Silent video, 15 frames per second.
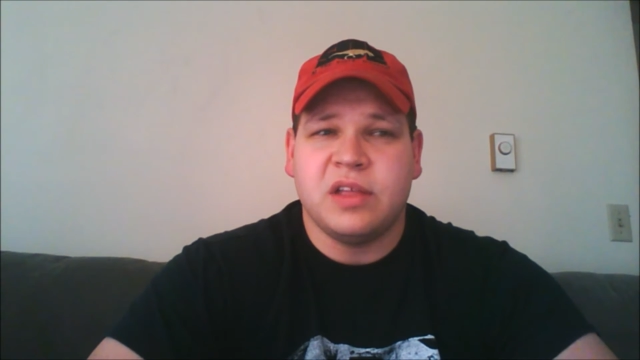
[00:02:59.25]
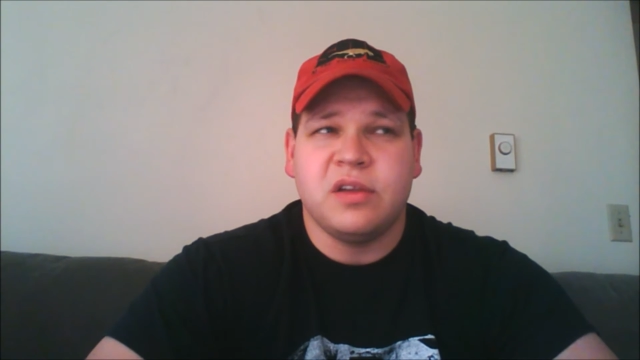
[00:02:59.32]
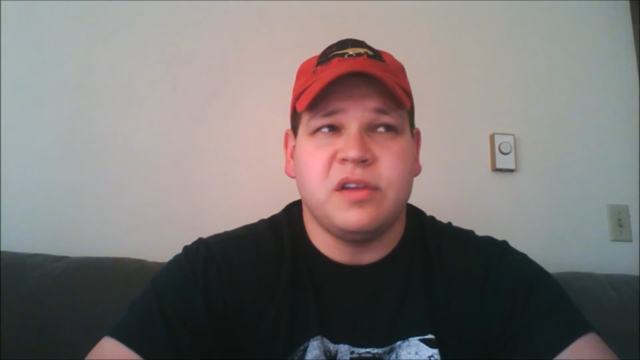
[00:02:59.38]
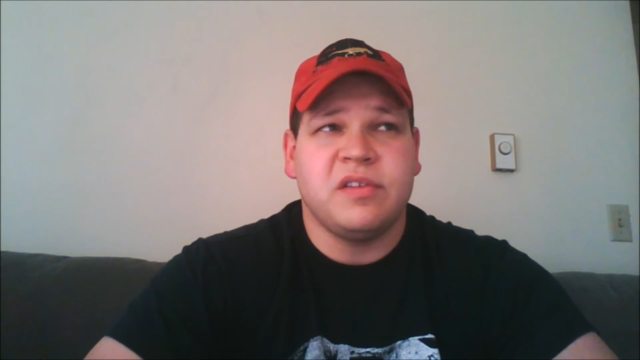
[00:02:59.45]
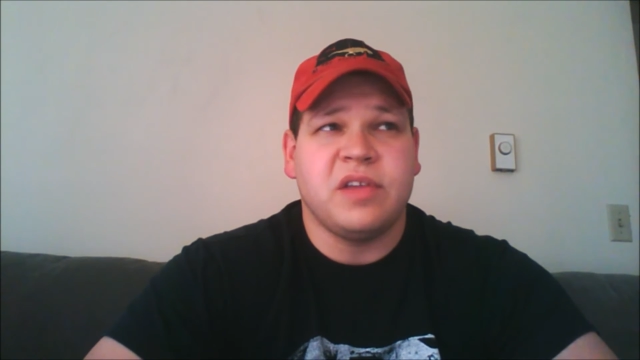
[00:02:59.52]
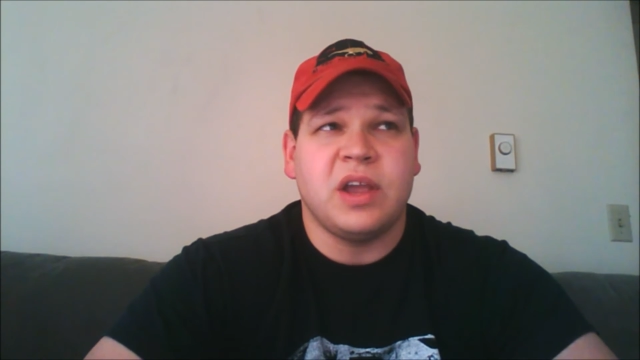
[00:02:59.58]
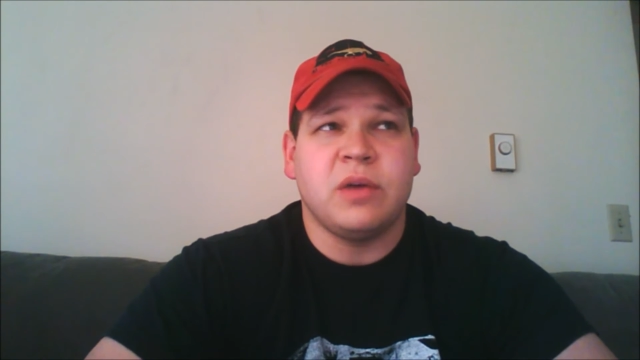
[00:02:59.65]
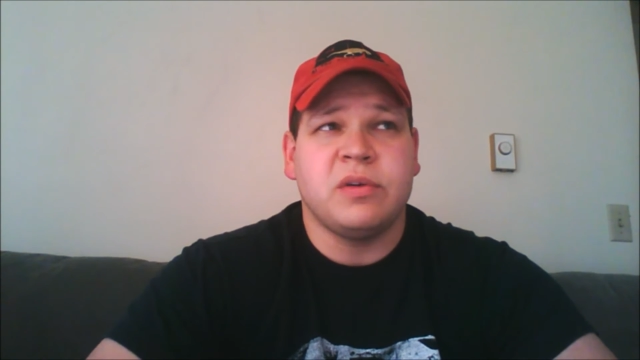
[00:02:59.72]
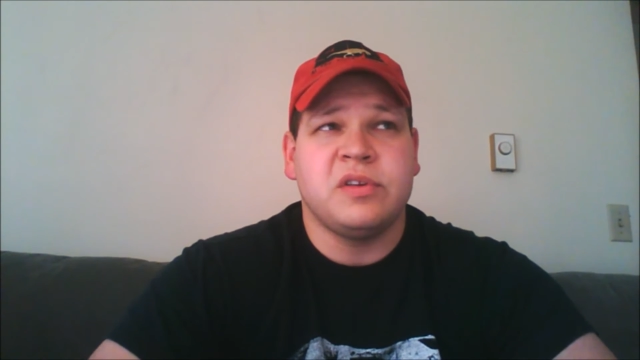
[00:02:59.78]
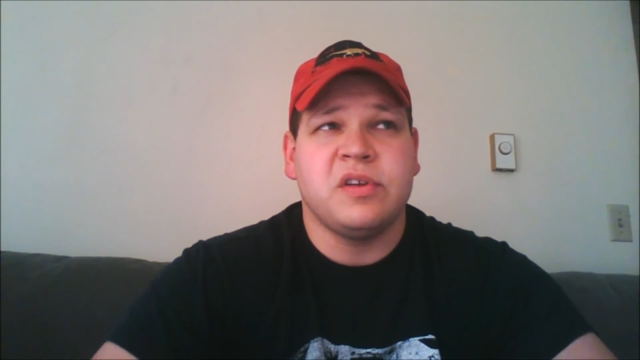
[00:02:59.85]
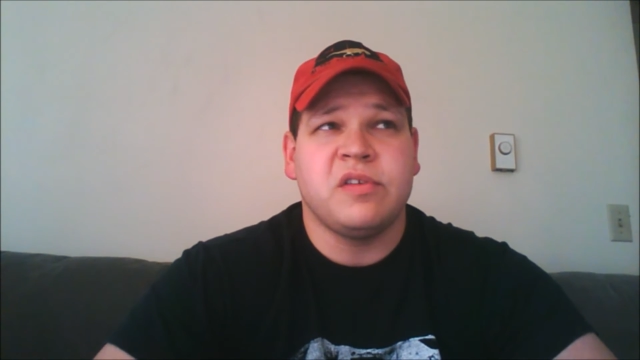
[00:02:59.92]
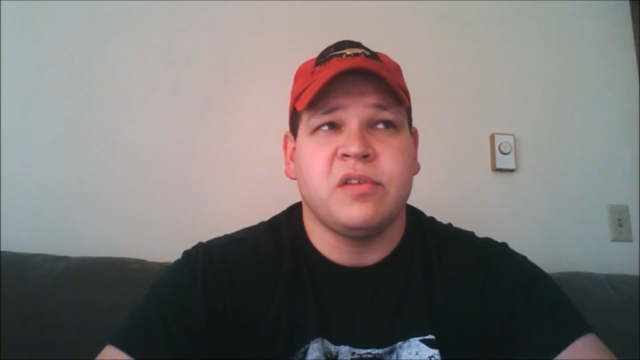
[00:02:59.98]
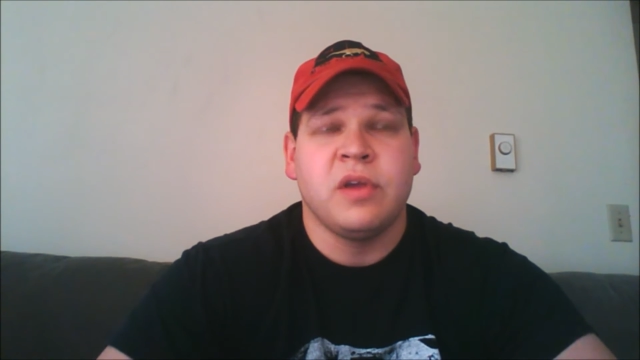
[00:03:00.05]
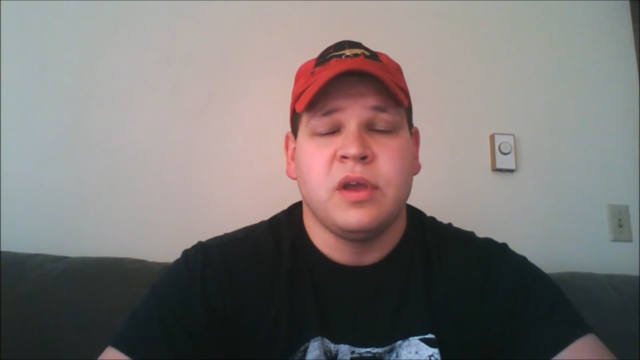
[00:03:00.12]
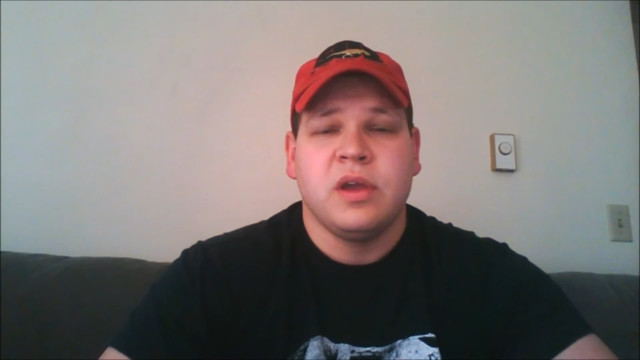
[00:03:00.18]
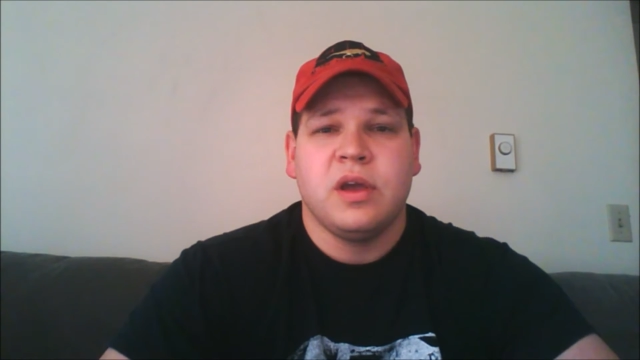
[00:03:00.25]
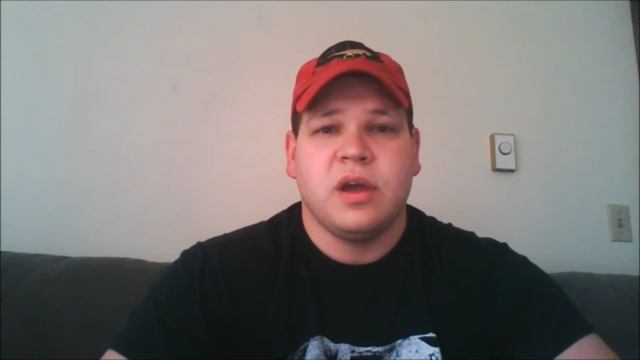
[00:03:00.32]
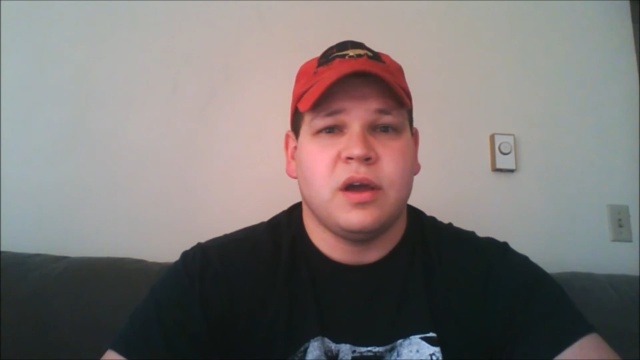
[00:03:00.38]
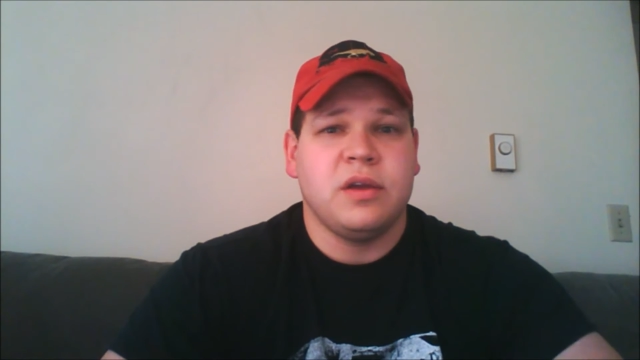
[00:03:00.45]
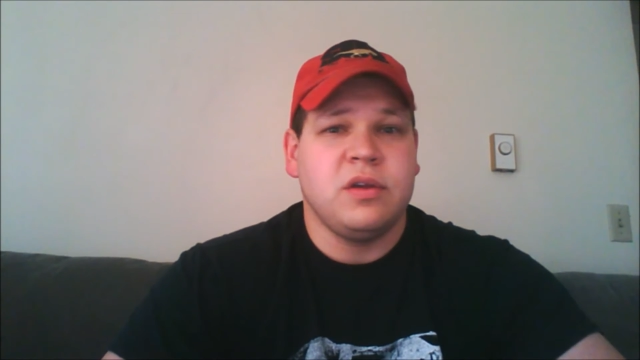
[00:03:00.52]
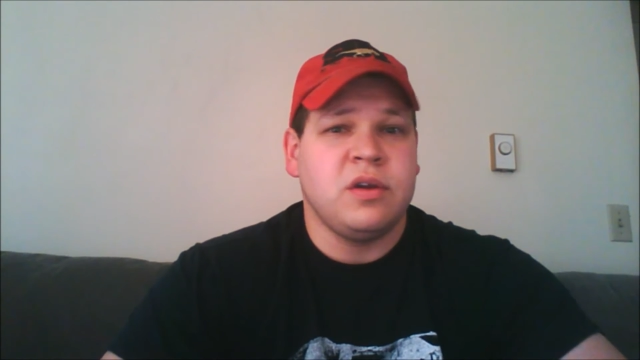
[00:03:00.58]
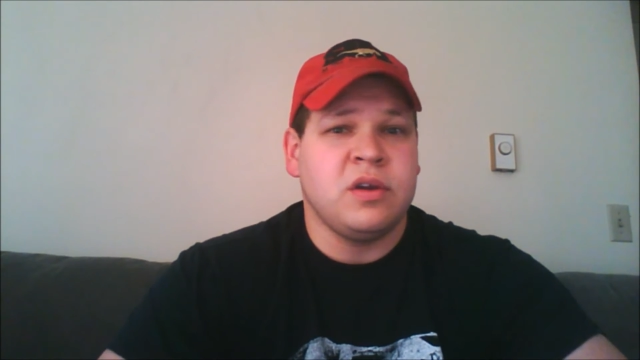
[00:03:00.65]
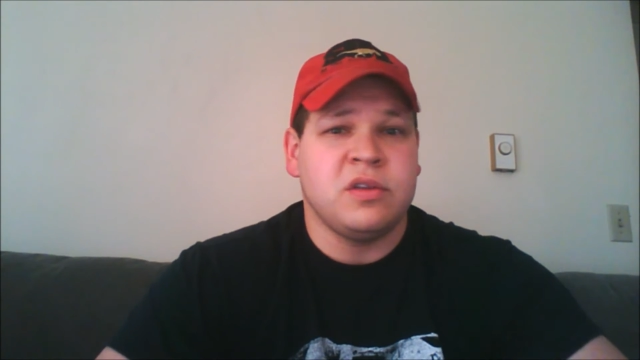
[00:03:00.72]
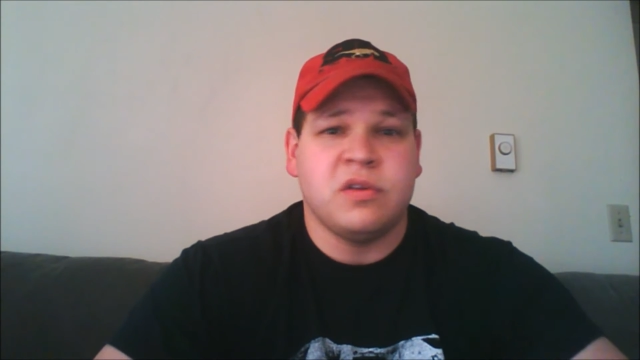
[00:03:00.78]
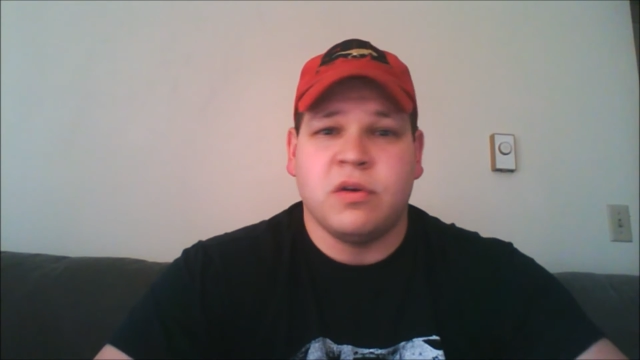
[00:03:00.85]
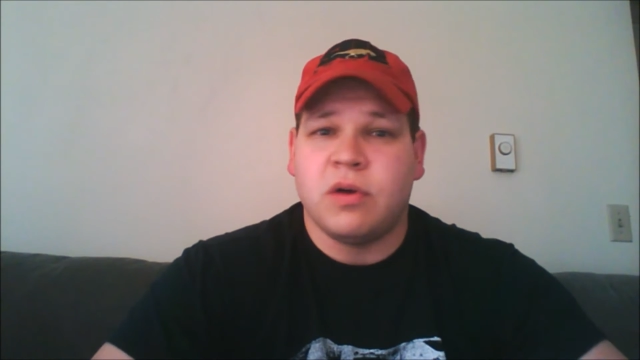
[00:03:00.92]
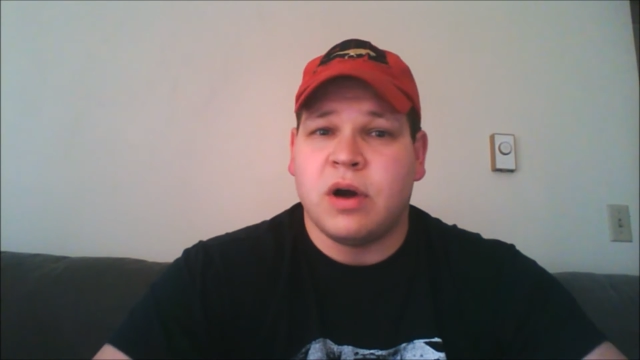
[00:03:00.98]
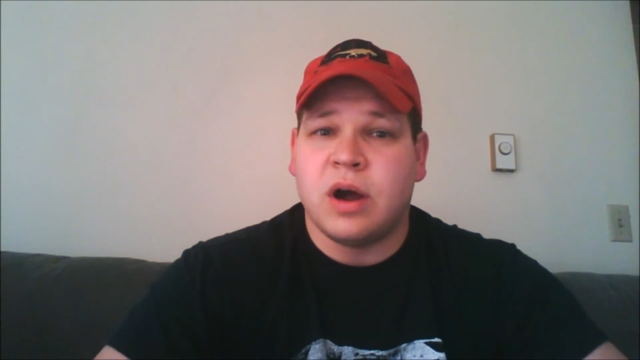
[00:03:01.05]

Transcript: these languages, you can do